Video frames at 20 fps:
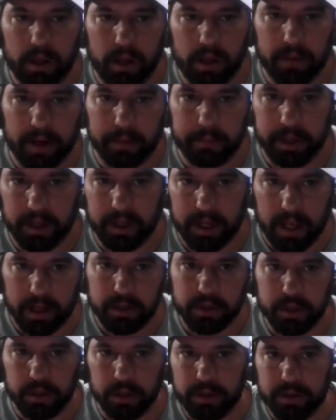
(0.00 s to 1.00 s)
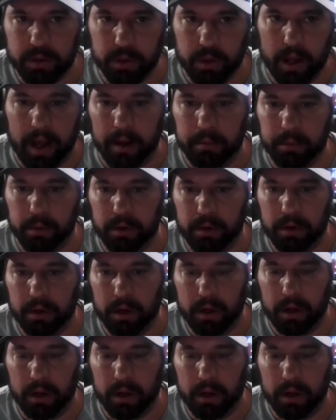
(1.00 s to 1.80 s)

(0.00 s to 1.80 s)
and then I'm going to kind of turn into a hybrid